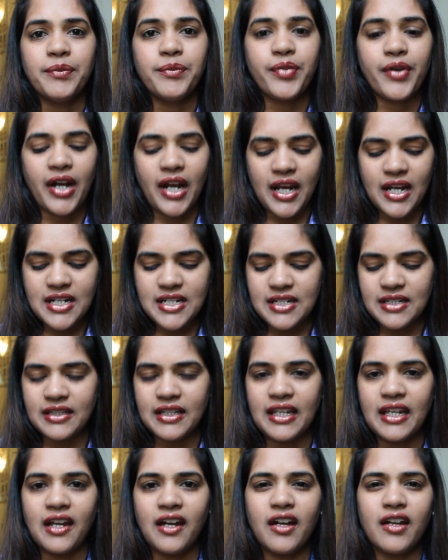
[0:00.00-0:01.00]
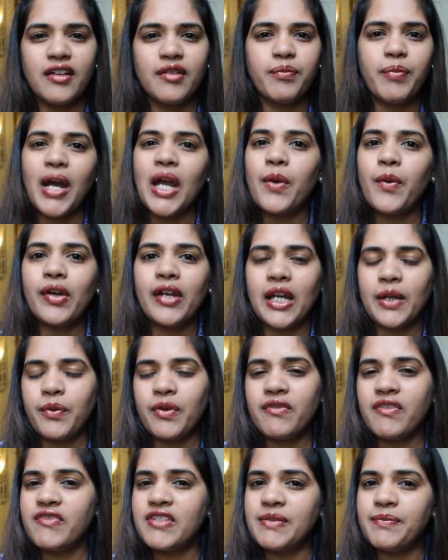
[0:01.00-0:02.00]
brand. They are buy one get
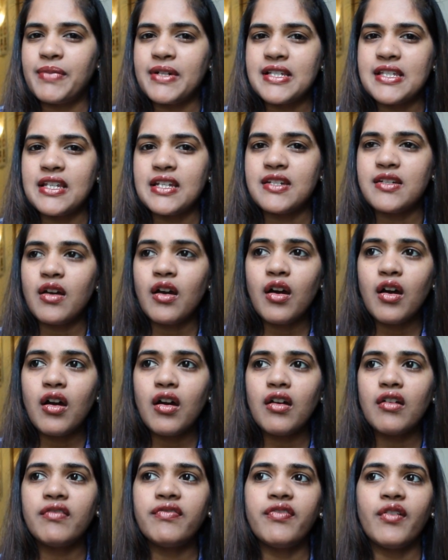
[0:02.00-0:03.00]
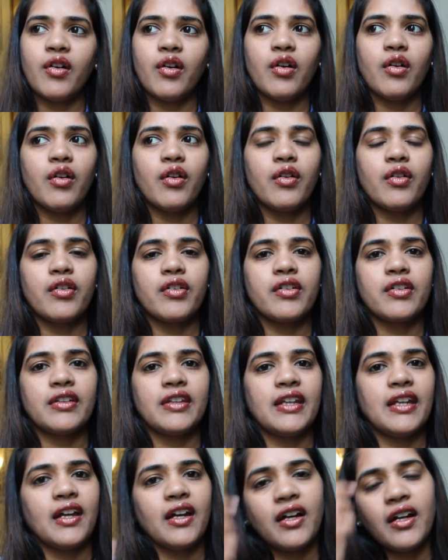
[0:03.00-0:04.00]
one 50% off, or
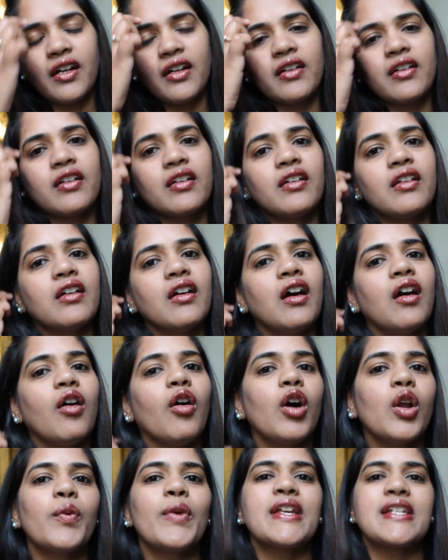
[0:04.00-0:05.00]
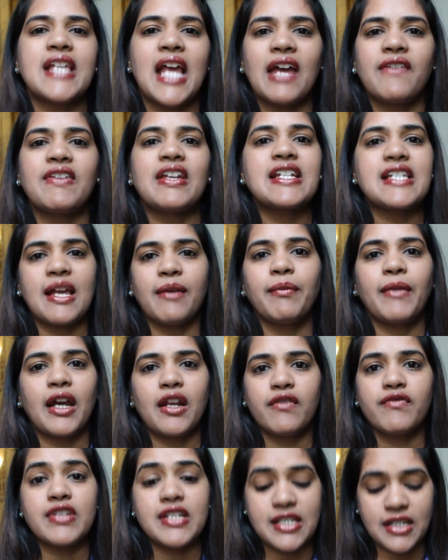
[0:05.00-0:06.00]
they are always having some
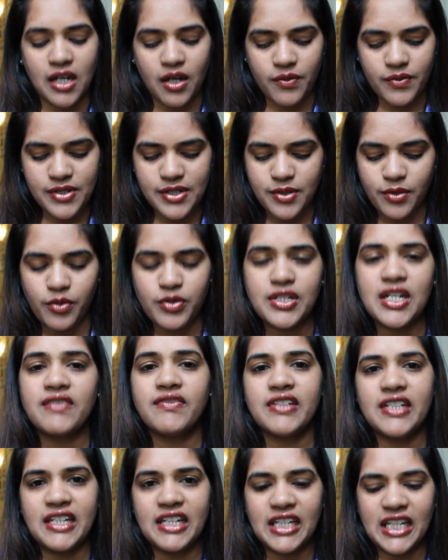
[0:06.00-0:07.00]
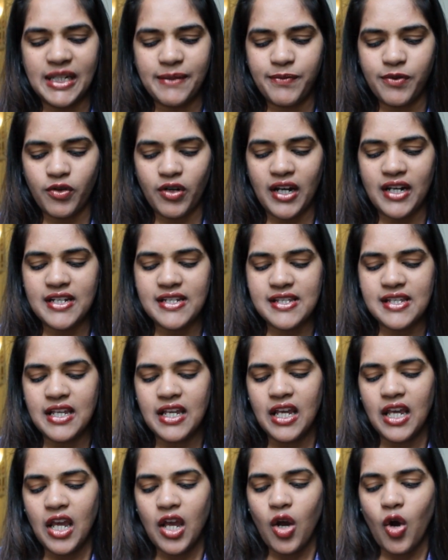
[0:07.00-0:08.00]
kind of discount, so definitely keep your eyes
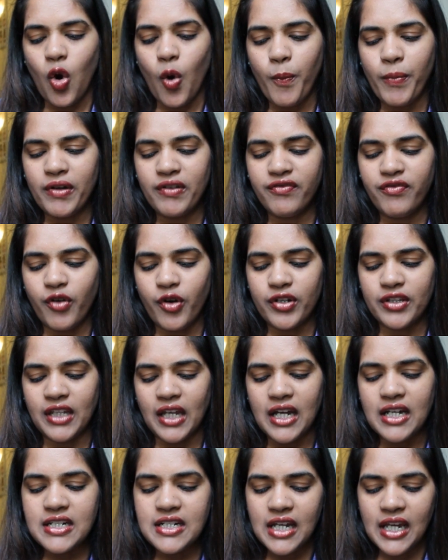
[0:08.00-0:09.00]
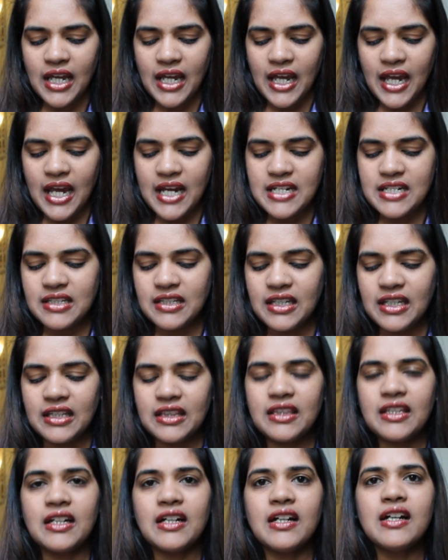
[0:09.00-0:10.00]
open for that. And
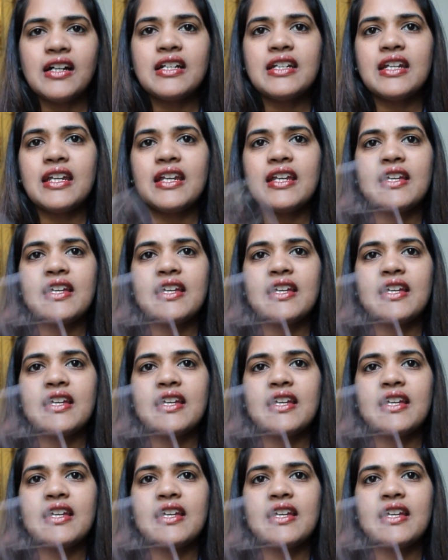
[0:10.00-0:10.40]
the third